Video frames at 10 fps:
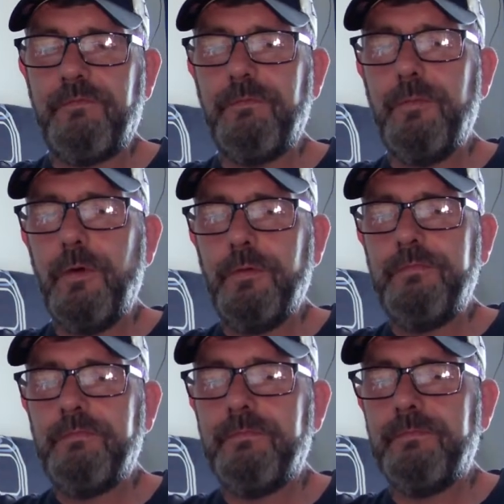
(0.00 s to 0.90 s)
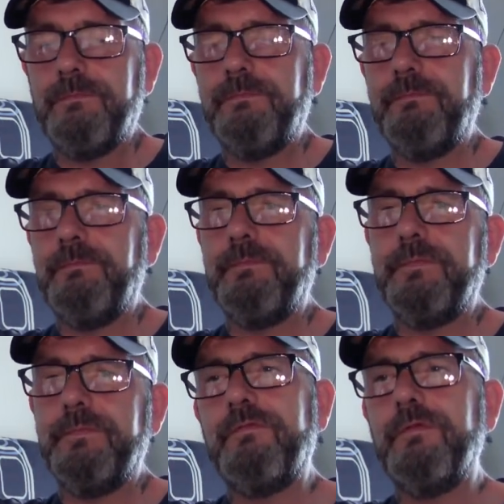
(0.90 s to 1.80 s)
wood,
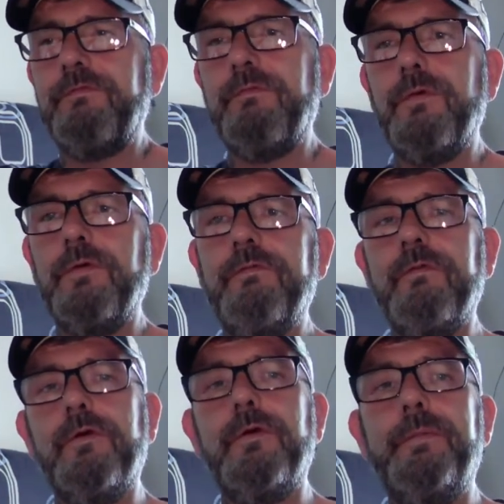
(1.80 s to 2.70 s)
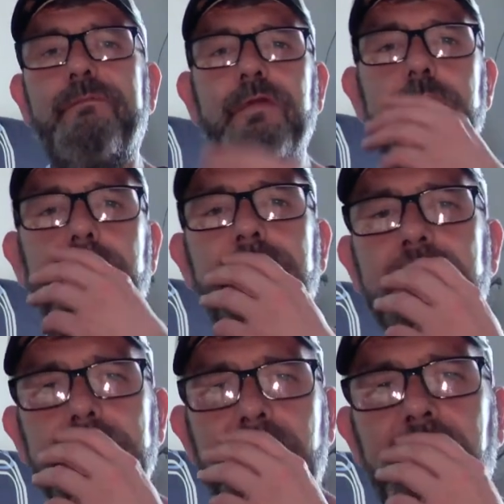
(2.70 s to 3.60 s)
hopefully up to
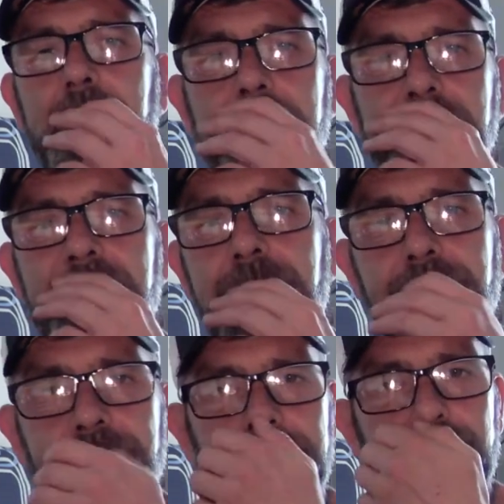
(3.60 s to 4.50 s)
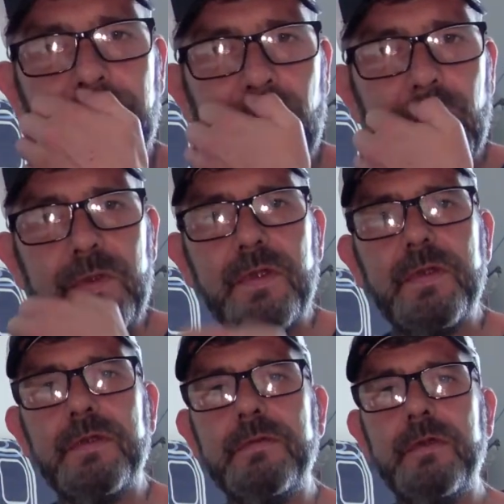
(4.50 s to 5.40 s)
now, other
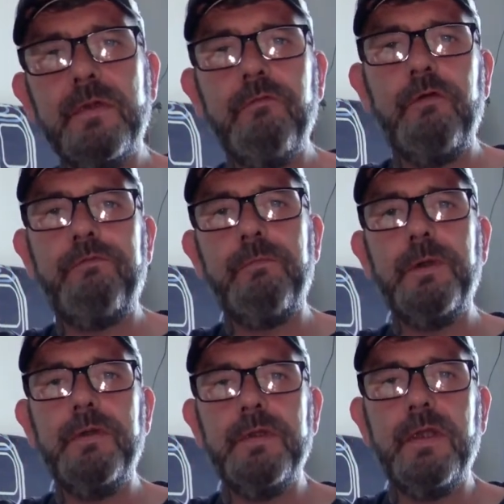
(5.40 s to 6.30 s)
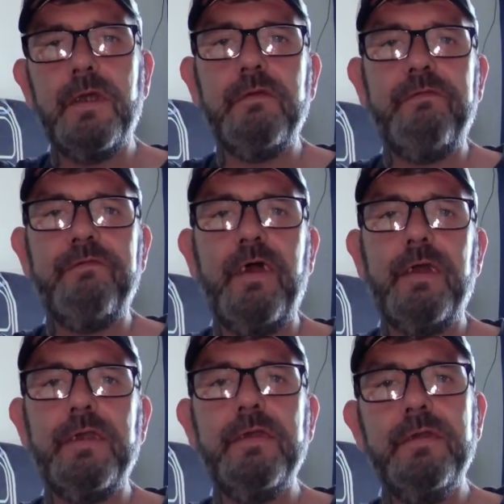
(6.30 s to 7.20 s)
than Hiroshima and Nagasaki,